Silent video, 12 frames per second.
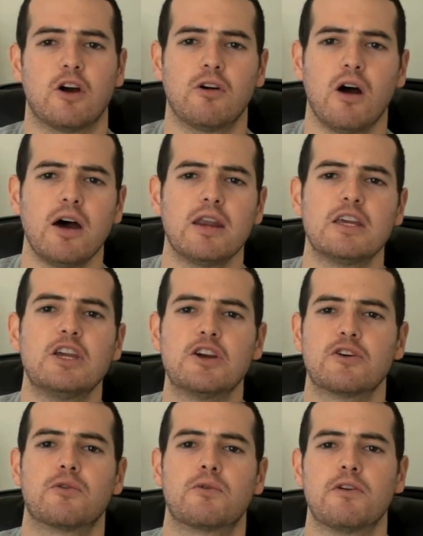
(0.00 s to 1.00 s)
are on a
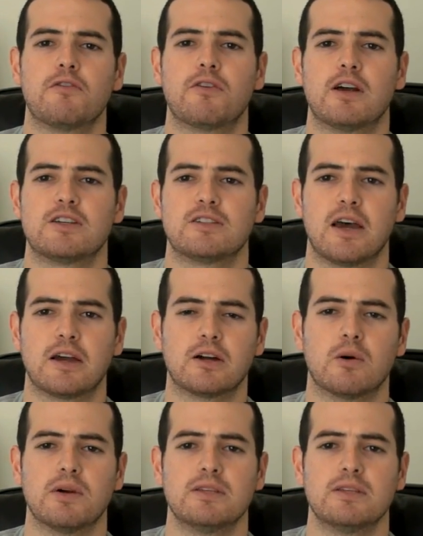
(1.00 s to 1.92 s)
year refresh cycle.